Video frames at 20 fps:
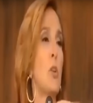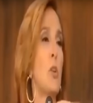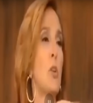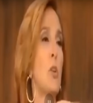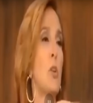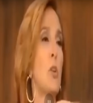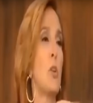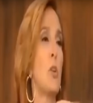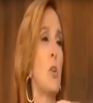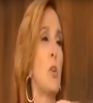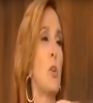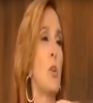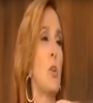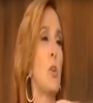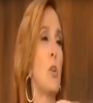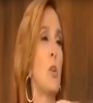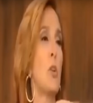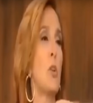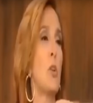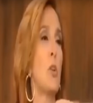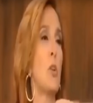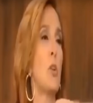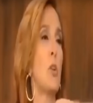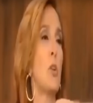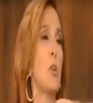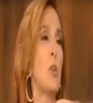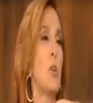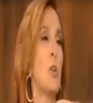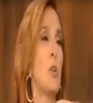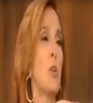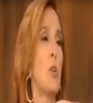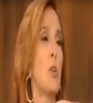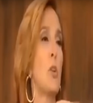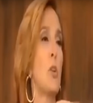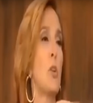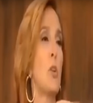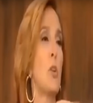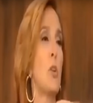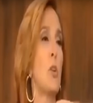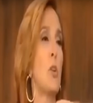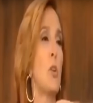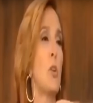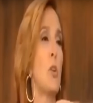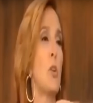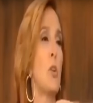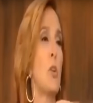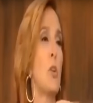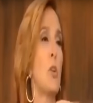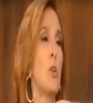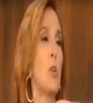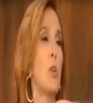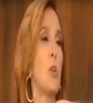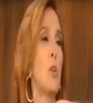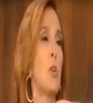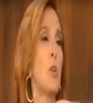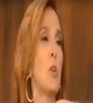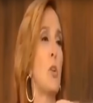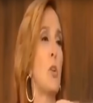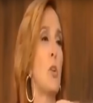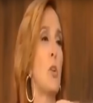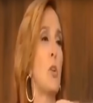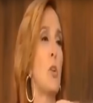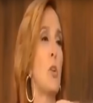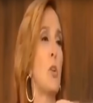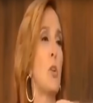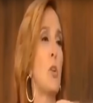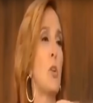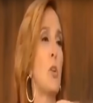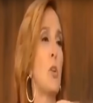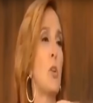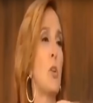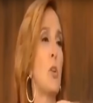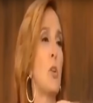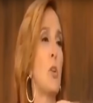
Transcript: No words are spoken by the person on screen.